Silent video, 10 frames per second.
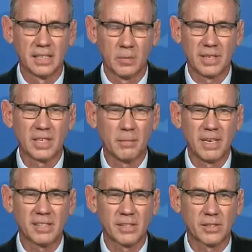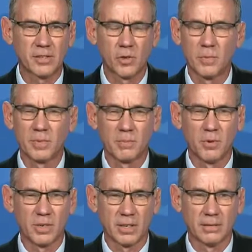is that when Hamas stormed the
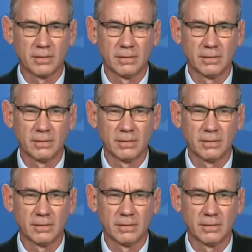border